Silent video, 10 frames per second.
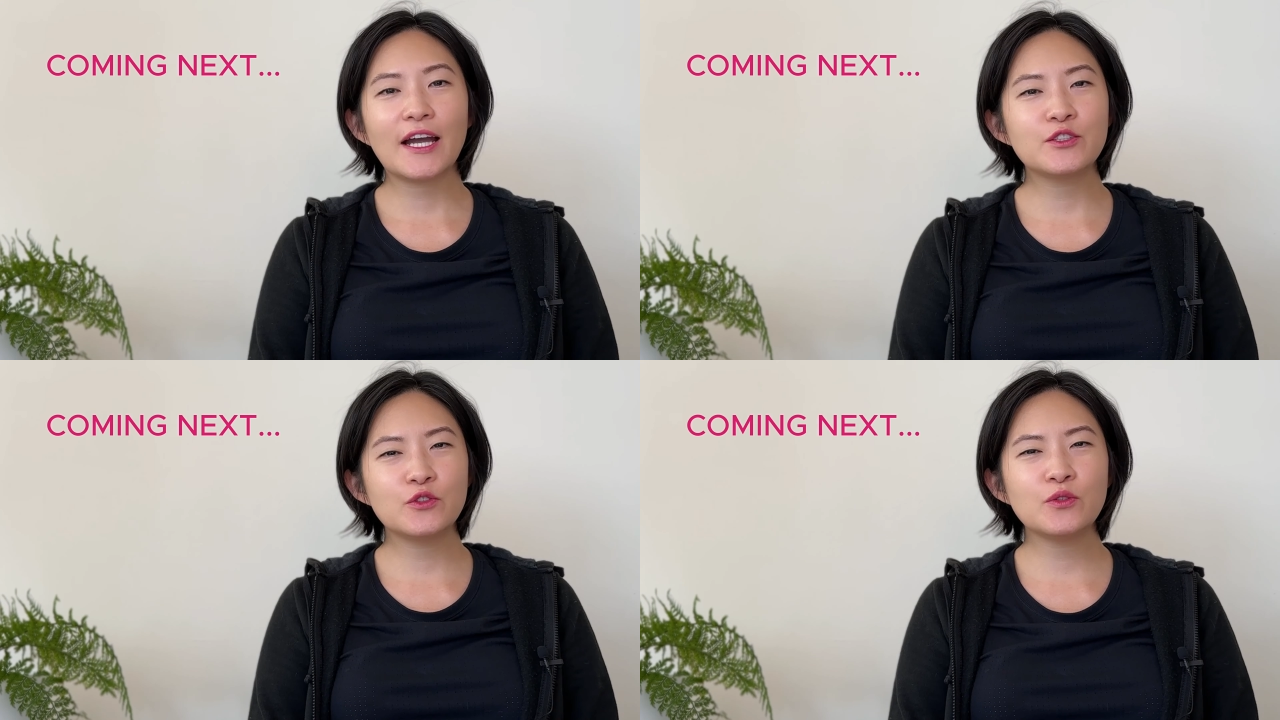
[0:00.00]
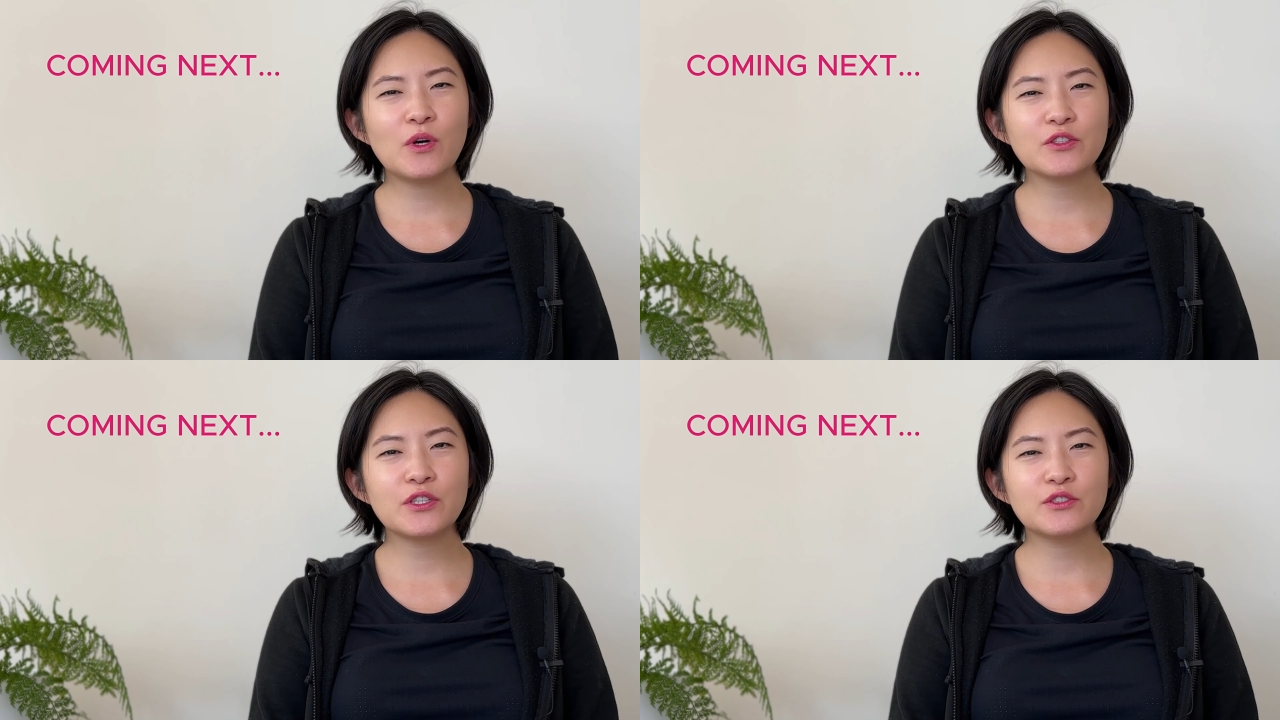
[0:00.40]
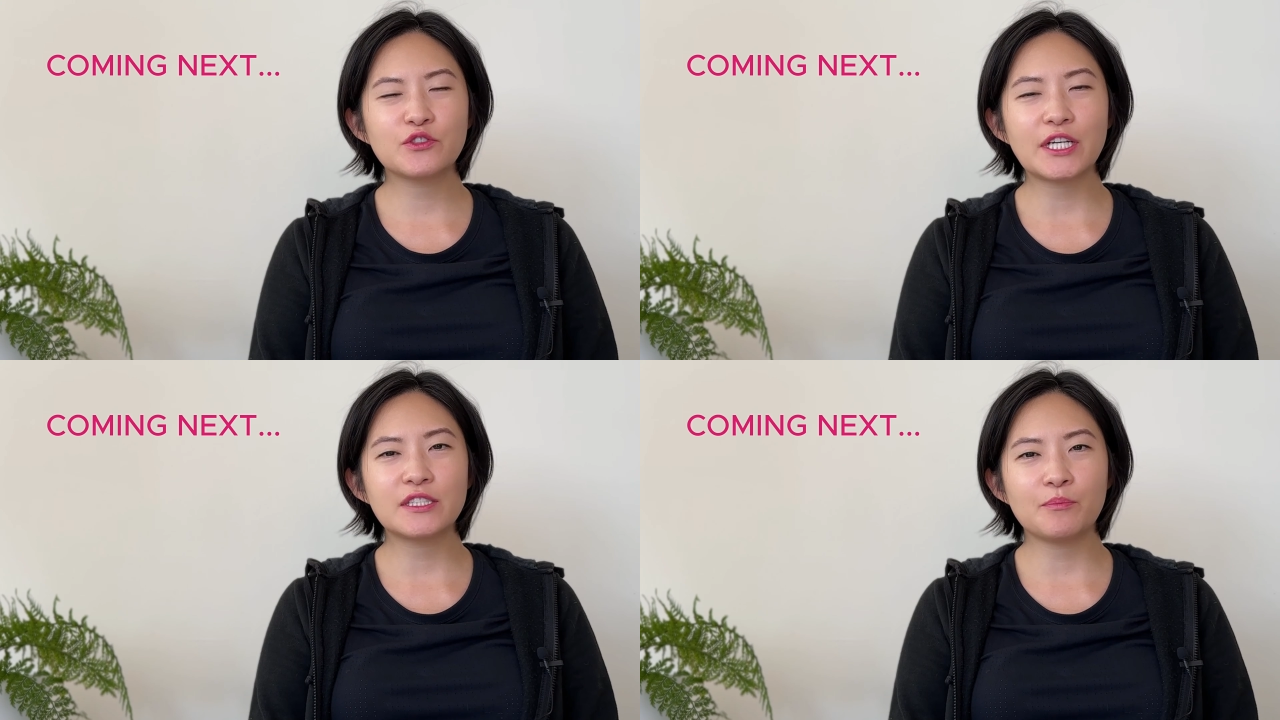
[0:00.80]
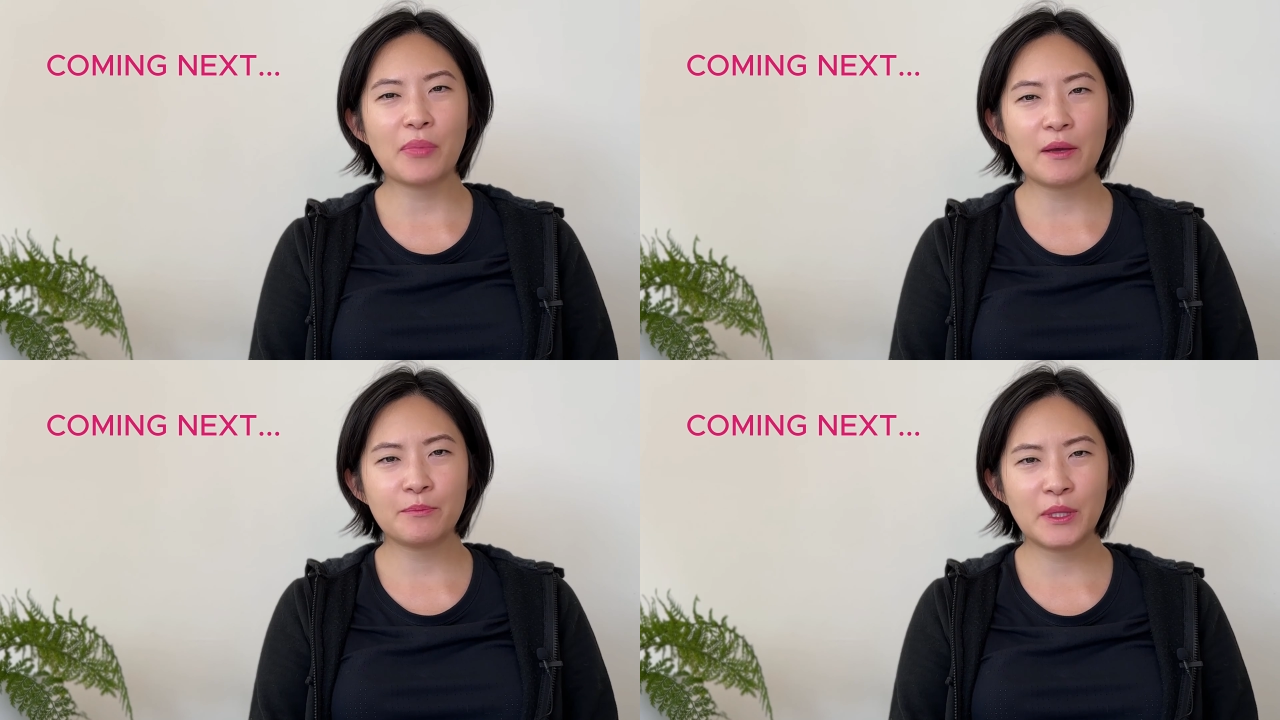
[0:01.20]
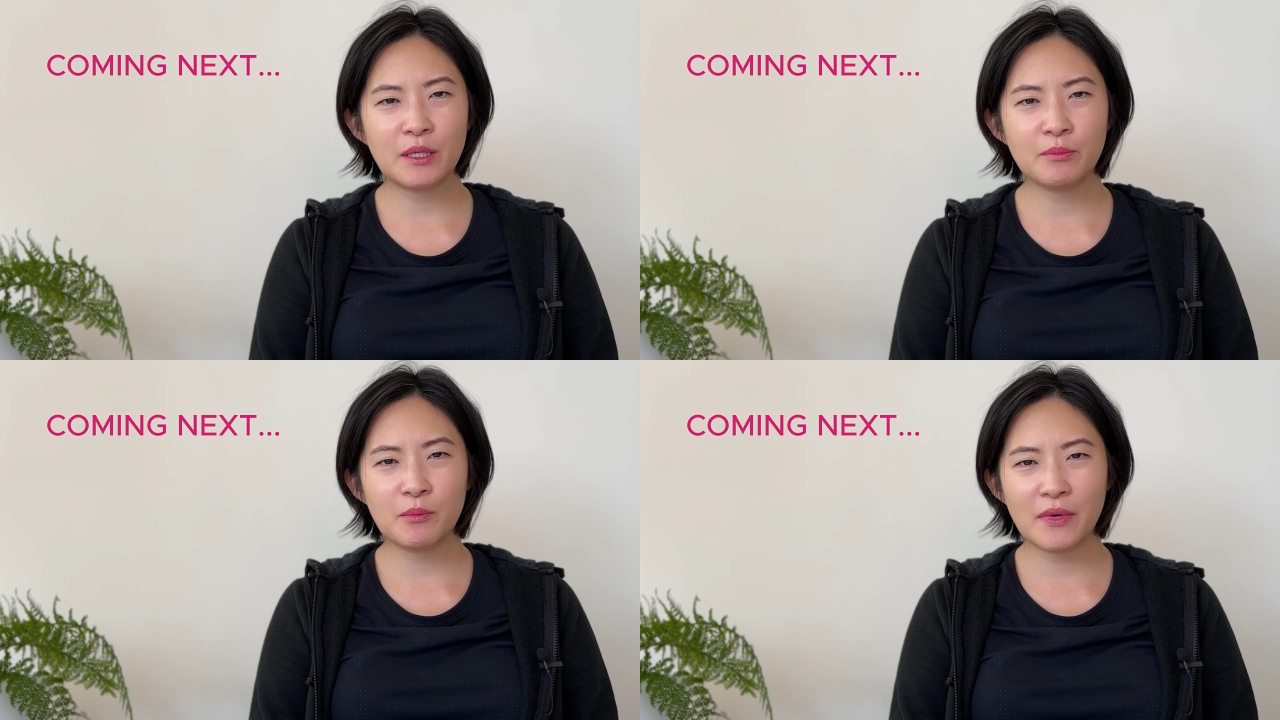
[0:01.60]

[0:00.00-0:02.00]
I do want to address a pet peeve of